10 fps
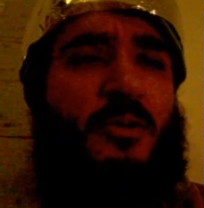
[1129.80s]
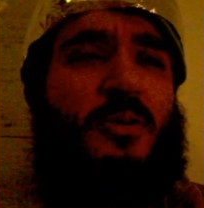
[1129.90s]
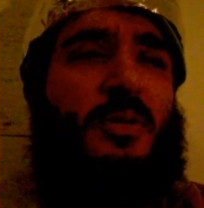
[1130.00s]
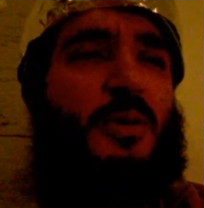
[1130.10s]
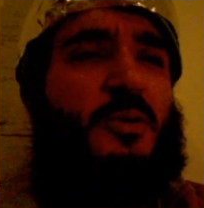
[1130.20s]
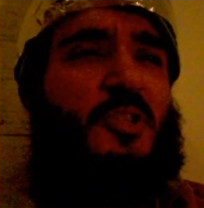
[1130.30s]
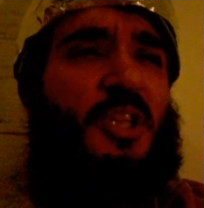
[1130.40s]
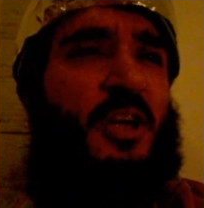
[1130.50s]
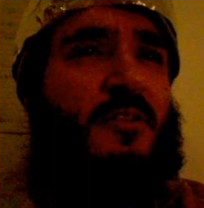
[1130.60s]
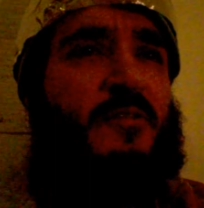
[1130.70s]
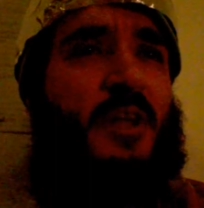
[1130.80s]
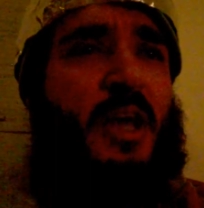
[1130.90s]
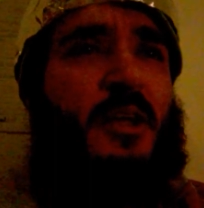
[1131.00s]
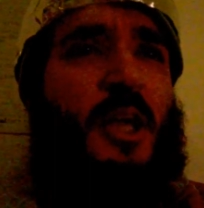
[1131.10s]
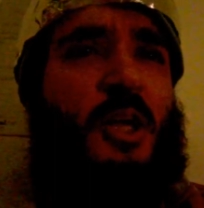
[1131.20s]
You're gonna go to jail for
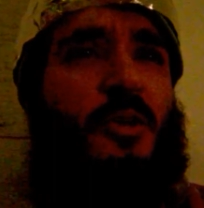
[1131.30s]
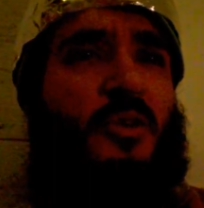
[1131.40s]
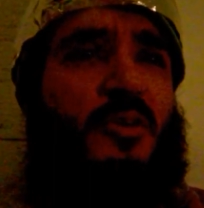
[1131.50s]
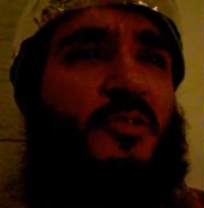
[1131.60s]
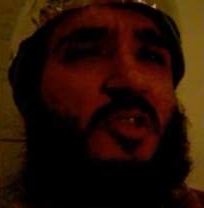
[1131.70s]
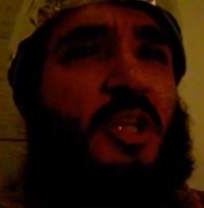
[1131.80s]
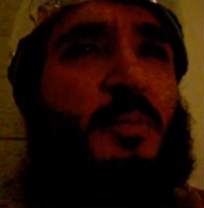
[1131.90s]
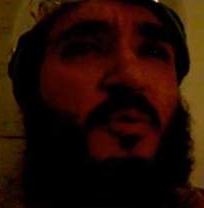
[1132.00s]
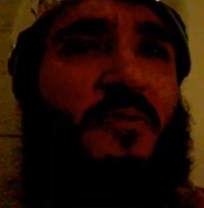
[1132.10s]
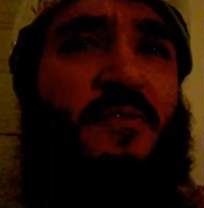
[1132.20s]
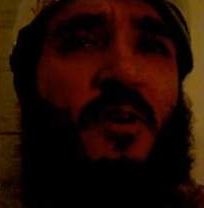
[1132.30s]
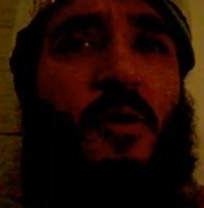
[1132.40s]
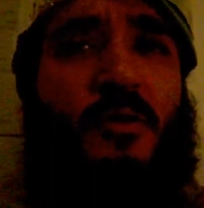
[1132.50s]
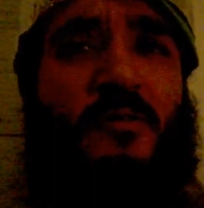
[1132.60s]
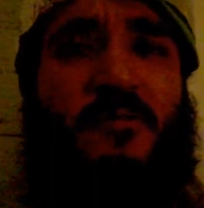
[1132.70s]
that. You could have slipped and
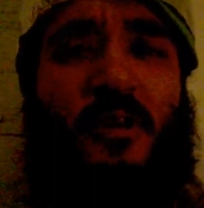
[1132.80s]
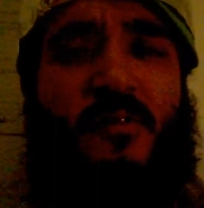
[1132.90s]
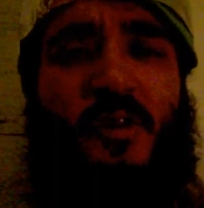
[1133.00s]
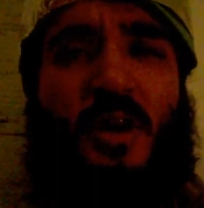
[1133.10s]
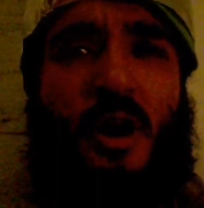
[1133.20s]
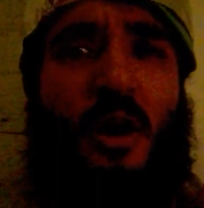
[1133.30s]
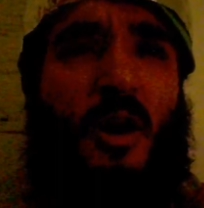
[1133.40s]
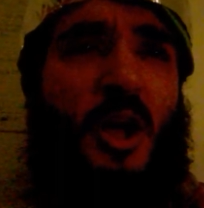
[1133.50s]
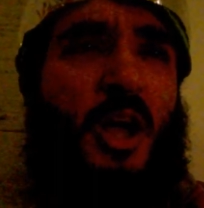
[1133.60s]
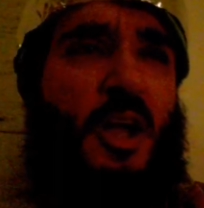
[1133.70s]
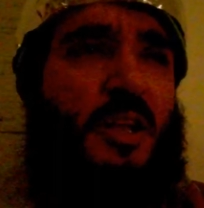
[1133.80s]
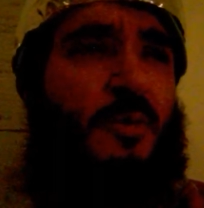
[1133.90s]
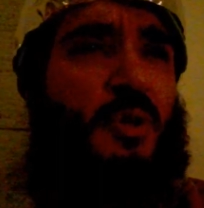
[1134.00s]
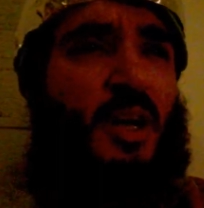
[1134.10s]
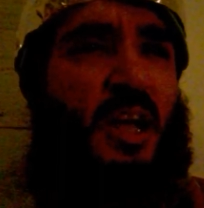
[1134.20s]
fallen in front of a car. And
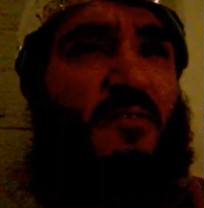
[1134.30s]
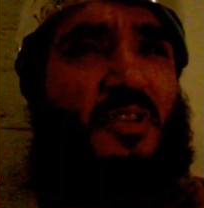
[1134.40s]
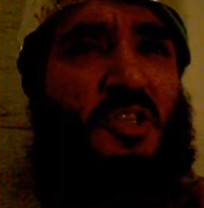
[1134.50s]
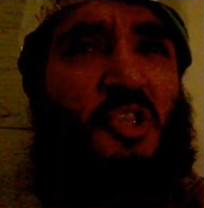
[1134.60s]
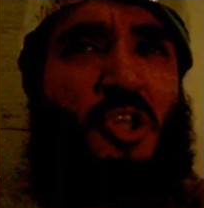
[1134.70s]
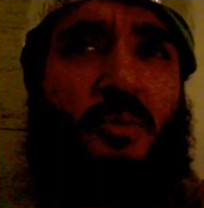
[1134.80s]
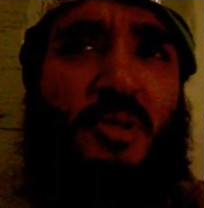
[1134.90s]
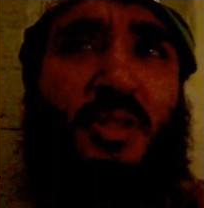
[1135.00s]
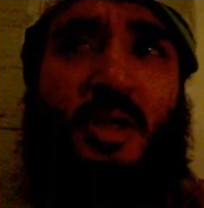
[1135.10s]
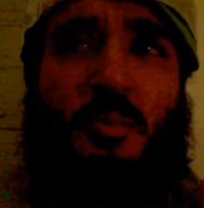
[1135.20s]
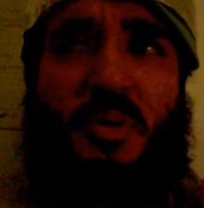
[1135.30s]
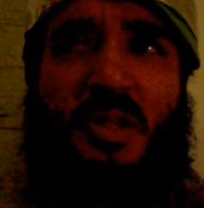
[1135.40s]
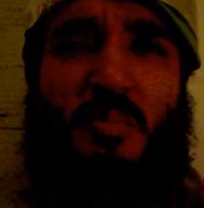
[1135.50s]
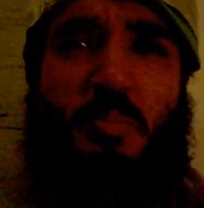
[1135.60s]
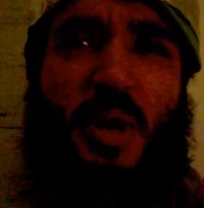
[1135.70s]
then we gotta have insurance
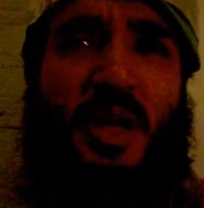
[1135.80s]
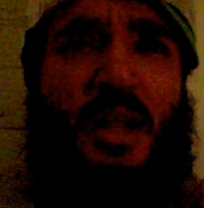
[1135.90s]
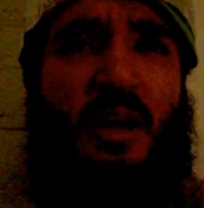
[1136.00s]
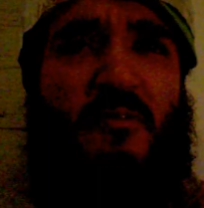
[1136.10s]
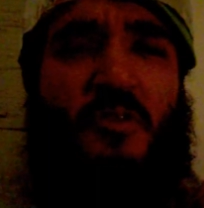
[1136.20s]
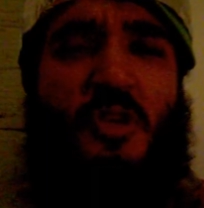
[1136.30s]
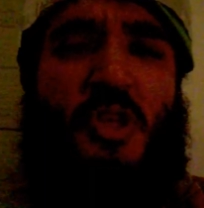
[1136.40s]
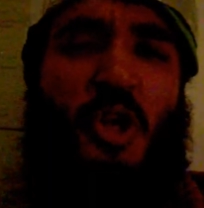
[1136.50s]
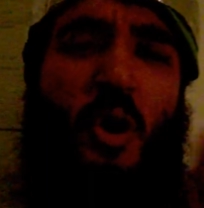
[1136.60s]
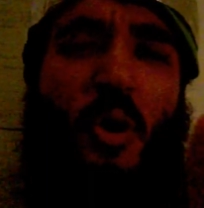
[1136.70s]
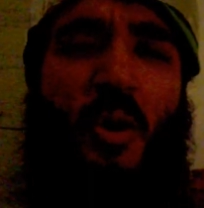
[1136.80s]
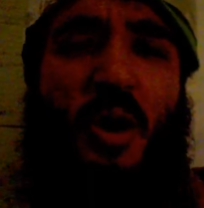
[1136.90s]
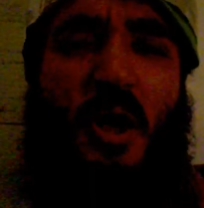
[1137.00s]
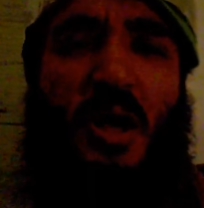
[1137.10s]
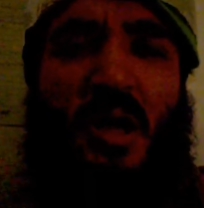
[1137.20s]
companies paying out for your...